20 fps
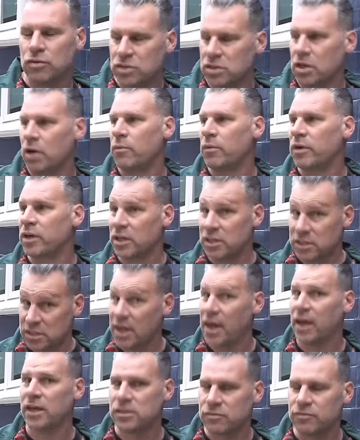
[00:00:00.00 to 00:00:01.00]
So we got a
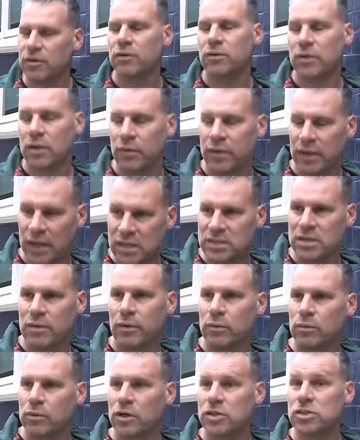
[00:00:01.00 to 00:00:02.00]
text vote going. Here's how
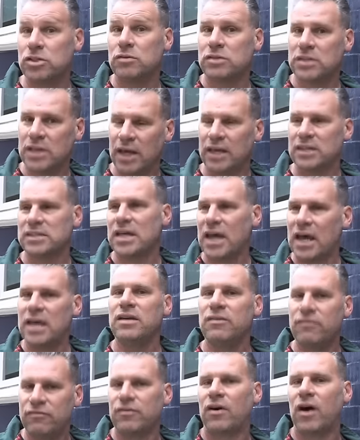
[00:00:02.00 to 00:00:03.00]
it works. You text
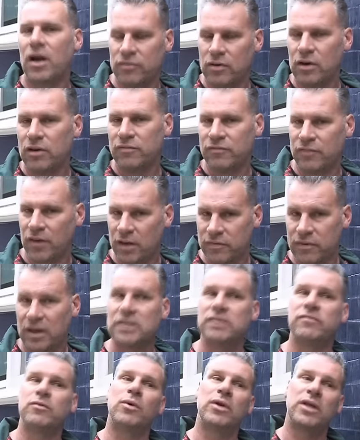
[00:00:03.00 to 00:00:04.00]

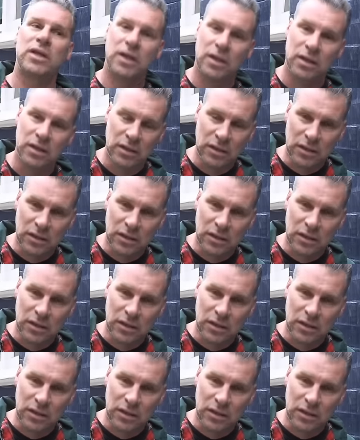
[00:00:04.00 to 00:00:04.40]
85058. If you want to hear